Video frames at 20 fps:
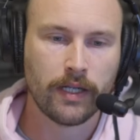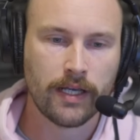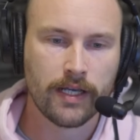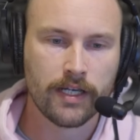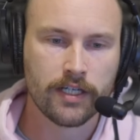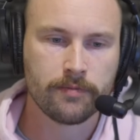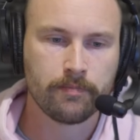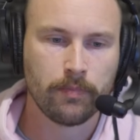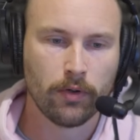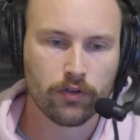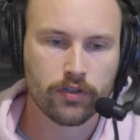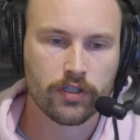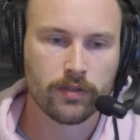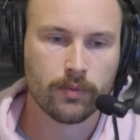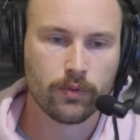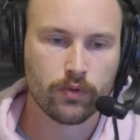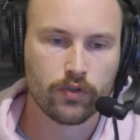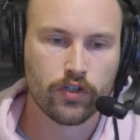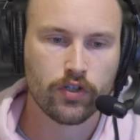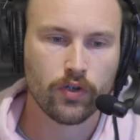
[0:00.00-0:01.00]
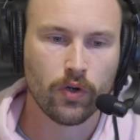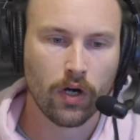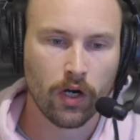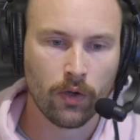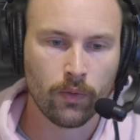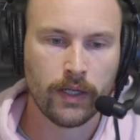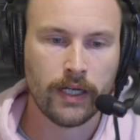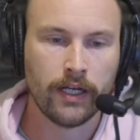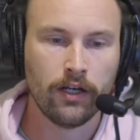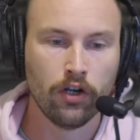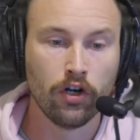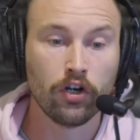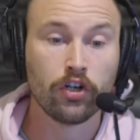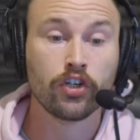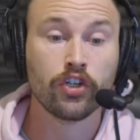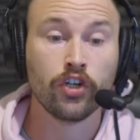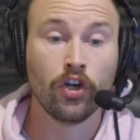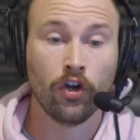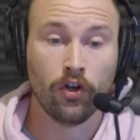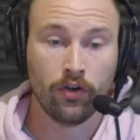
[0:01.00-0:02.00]
it is possible to not only look
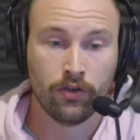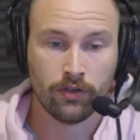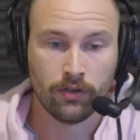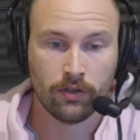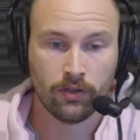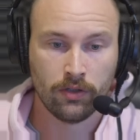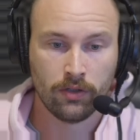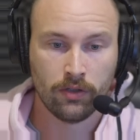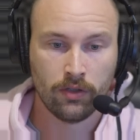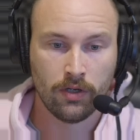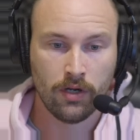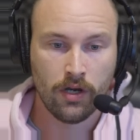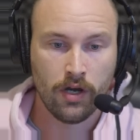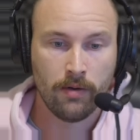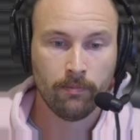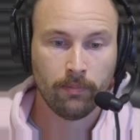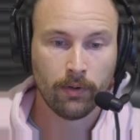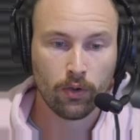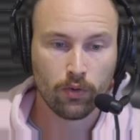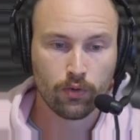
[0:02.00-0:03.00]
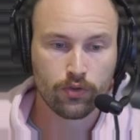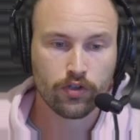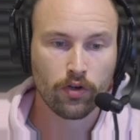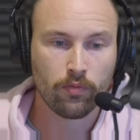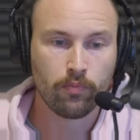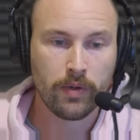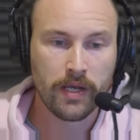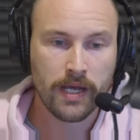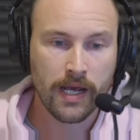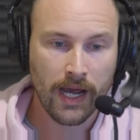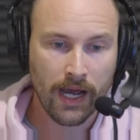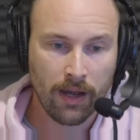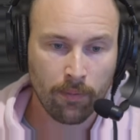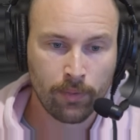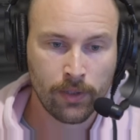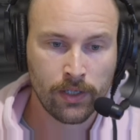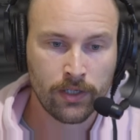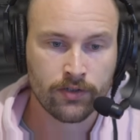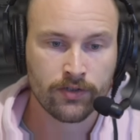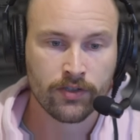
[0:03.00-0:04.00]
good, but also be
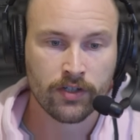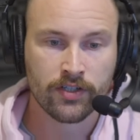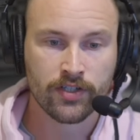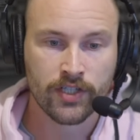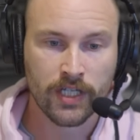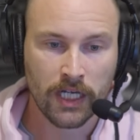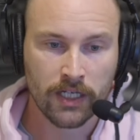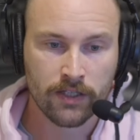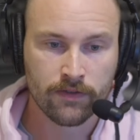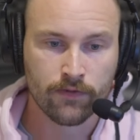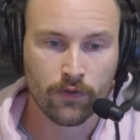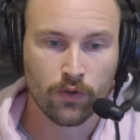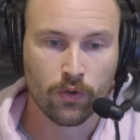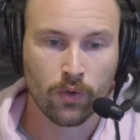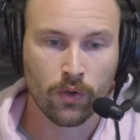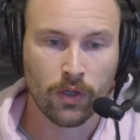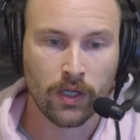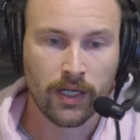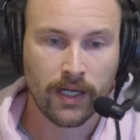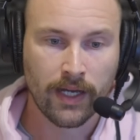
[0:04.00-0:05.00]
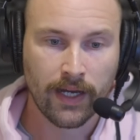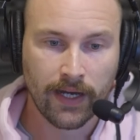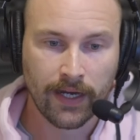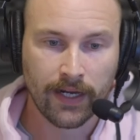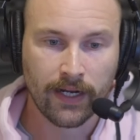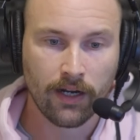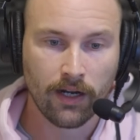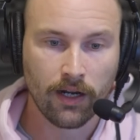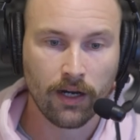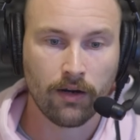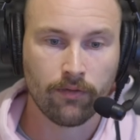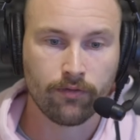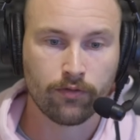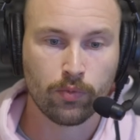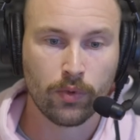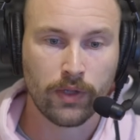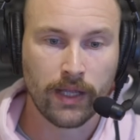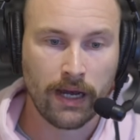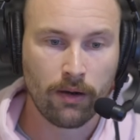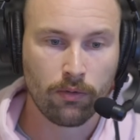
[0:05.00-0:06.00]
happy, successful, and loved
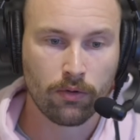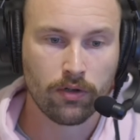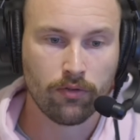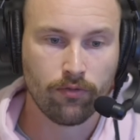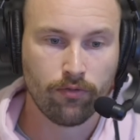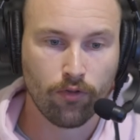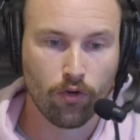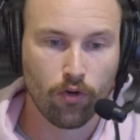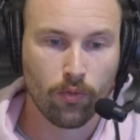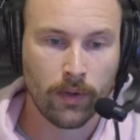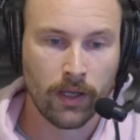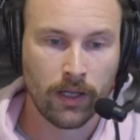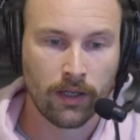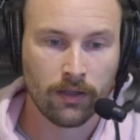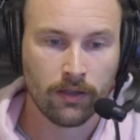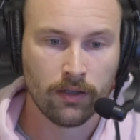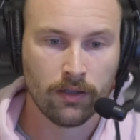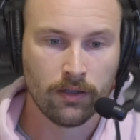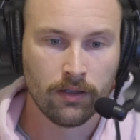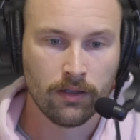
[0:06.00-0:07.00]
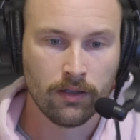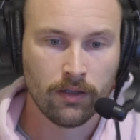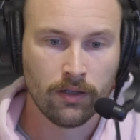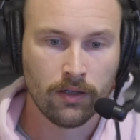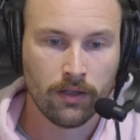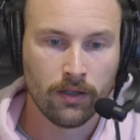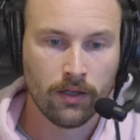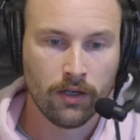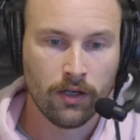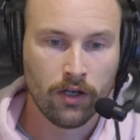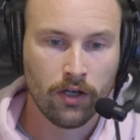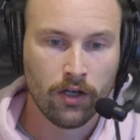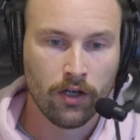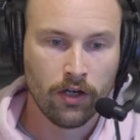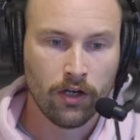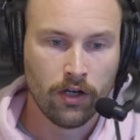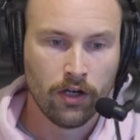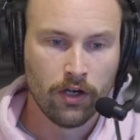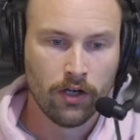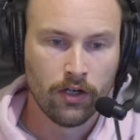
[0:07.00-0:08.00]
without conforming
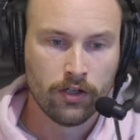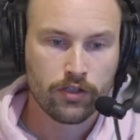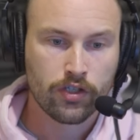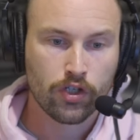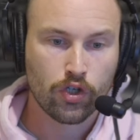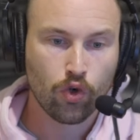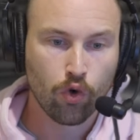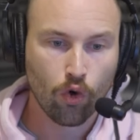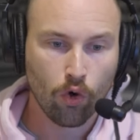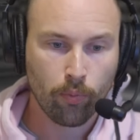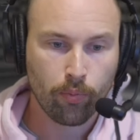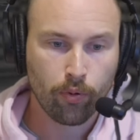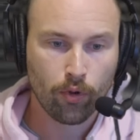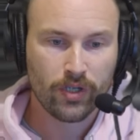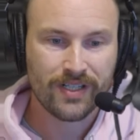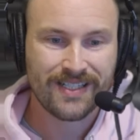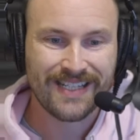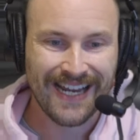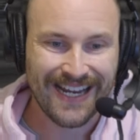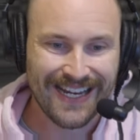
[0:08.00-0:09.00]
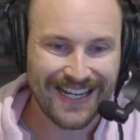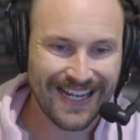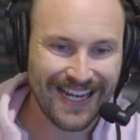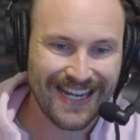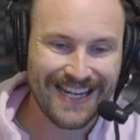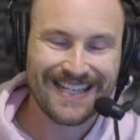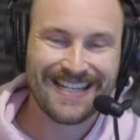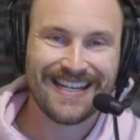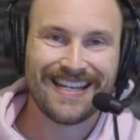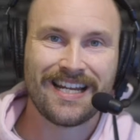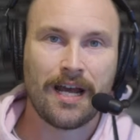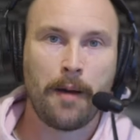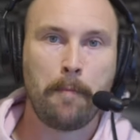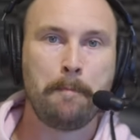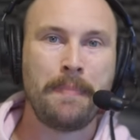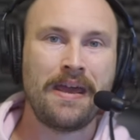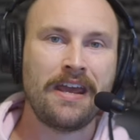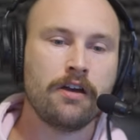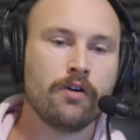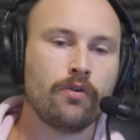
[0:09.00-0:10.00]
to corporate dedicated
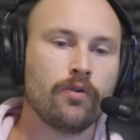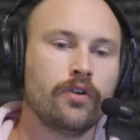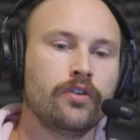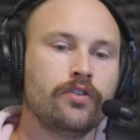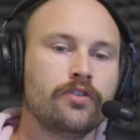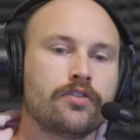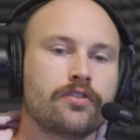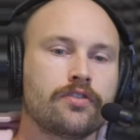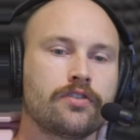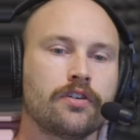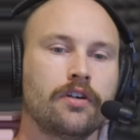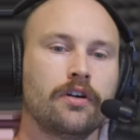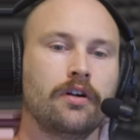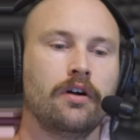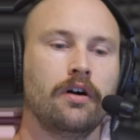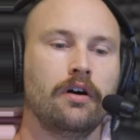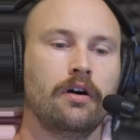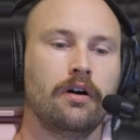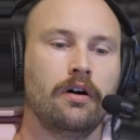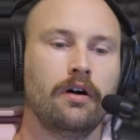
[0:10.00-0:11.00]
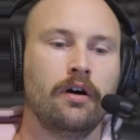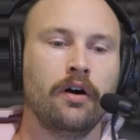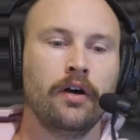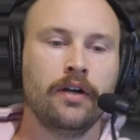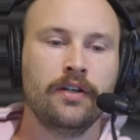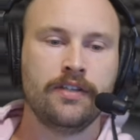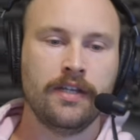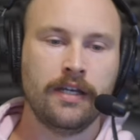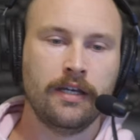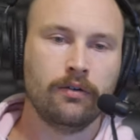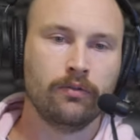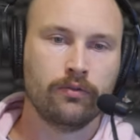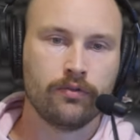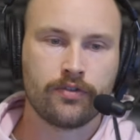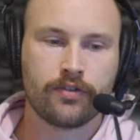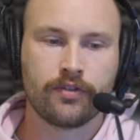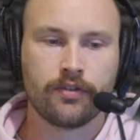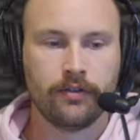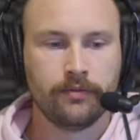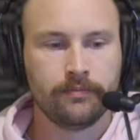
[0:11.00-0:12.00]
appearance
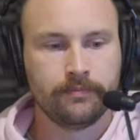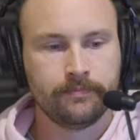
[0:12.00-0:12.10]
ideals.